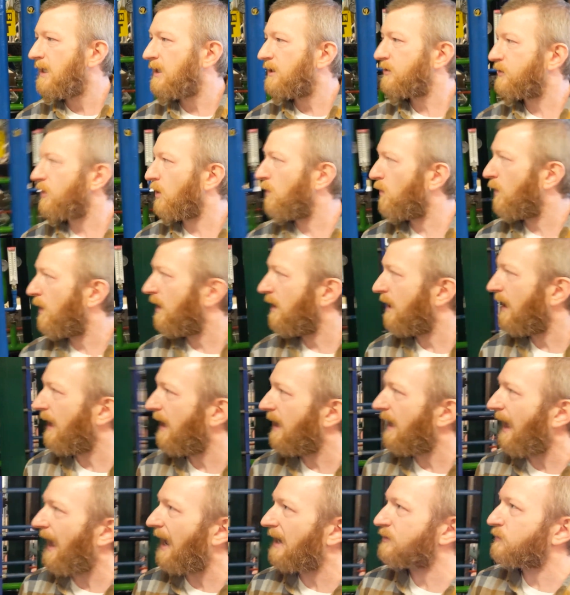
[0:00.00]
So
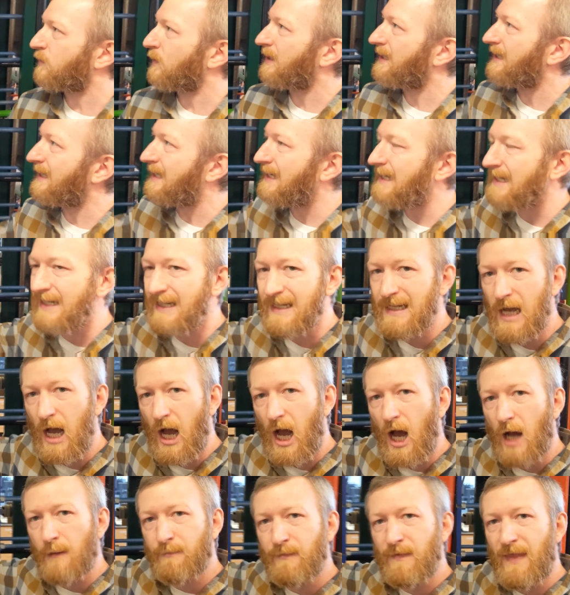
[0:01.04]
as we're heating
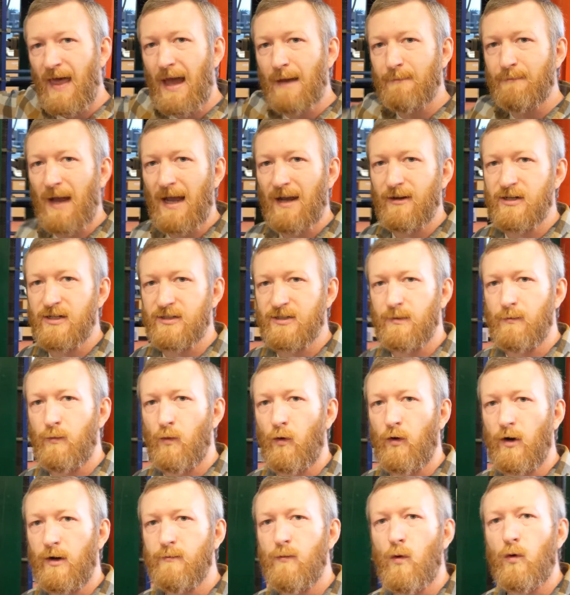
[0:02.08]
up that biodiesel
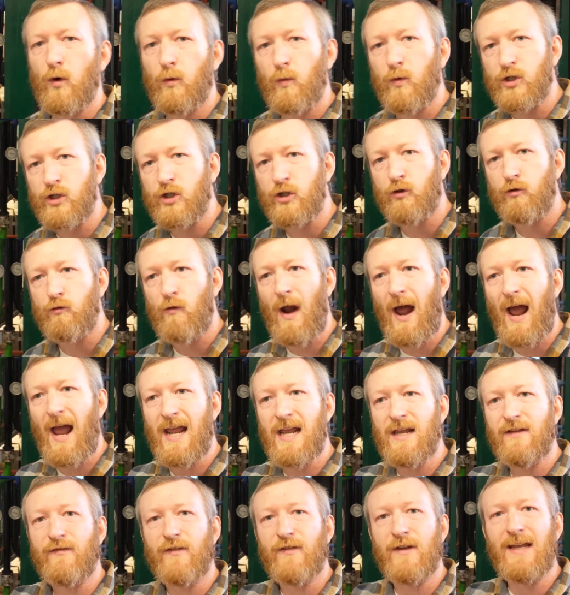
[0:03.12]
more and more, we're
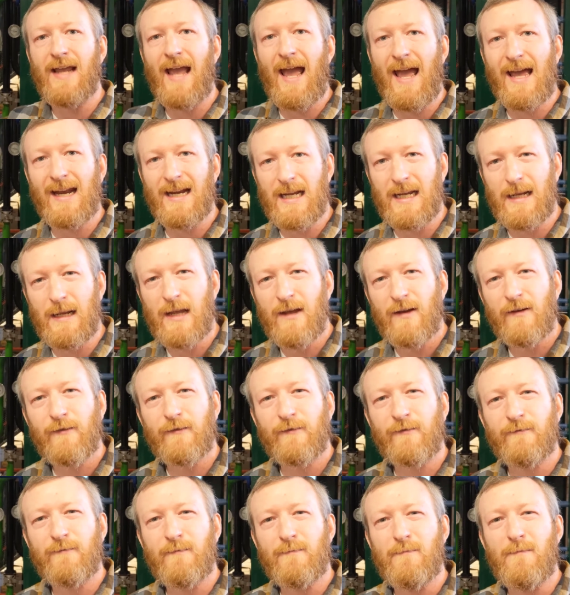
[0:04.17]
driving any
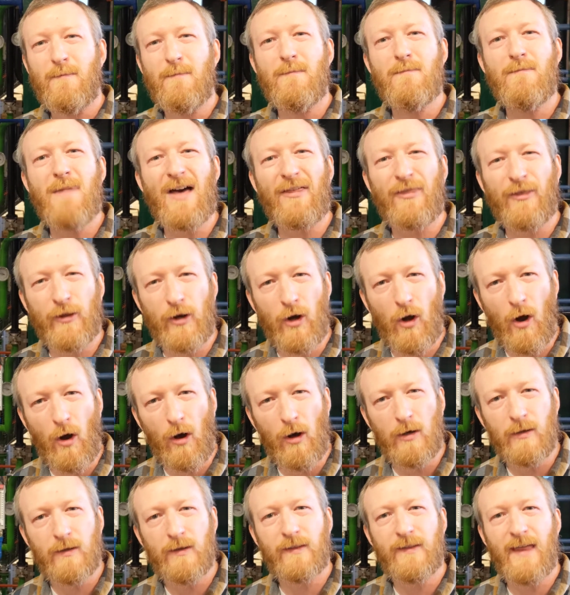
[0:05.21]

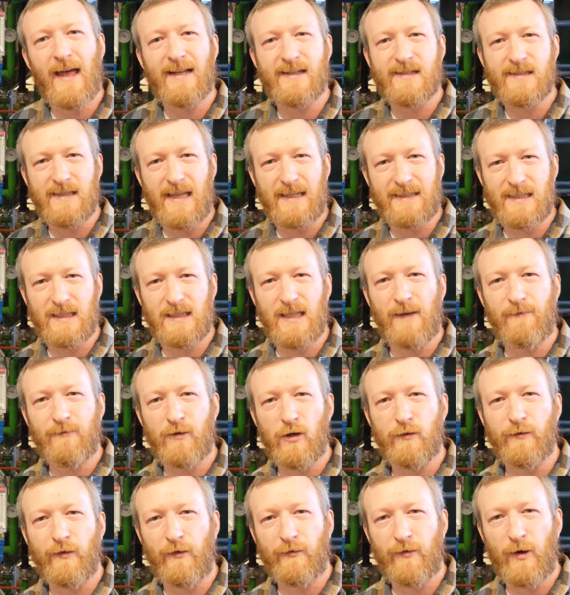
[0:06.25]
methanol that's left
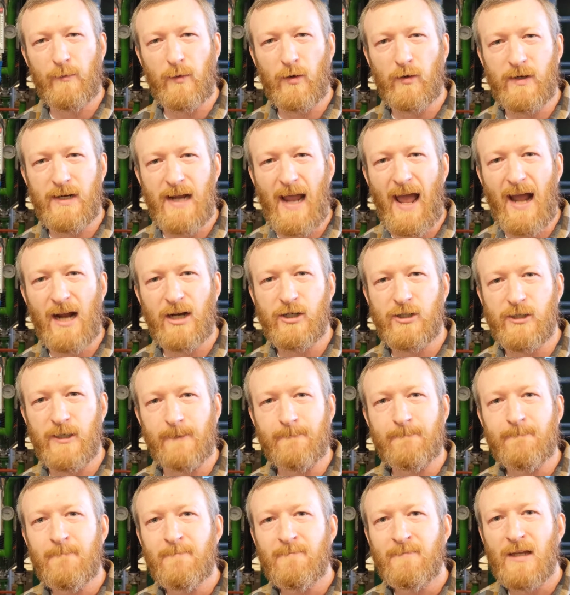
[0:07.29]
over from a reaction,
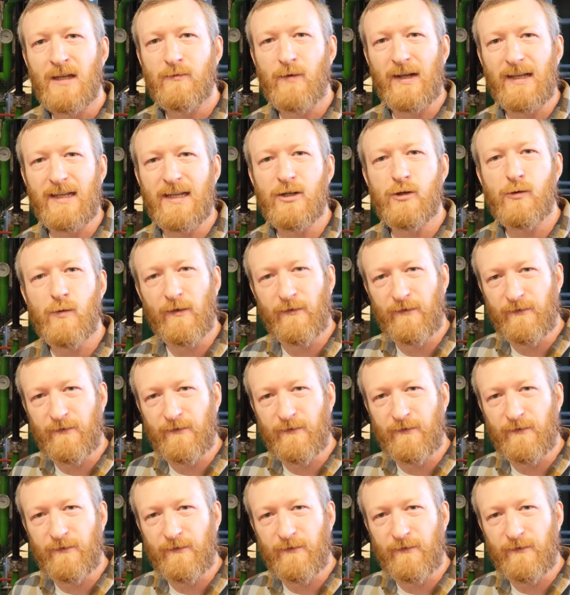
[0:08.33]
right, into a